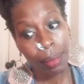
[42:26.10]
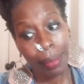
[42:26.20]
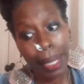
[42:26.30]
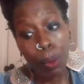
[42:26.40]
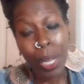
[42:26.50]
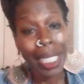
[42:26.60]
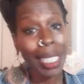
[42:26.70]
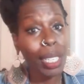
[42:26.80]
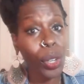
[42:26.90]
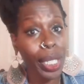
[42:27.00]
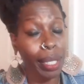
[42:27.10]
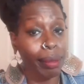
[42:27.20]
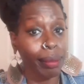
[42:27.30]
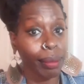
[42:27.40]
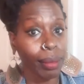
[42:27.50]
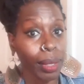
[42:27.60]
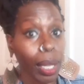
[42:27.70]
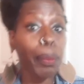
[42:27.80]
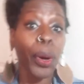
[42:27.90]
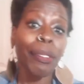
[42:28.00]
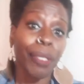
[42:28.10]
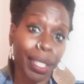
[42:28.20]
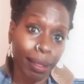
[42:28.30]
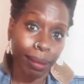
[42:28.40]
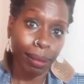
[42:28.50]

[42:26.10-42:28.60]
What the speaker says: He wanted in on it. Her boyfriend.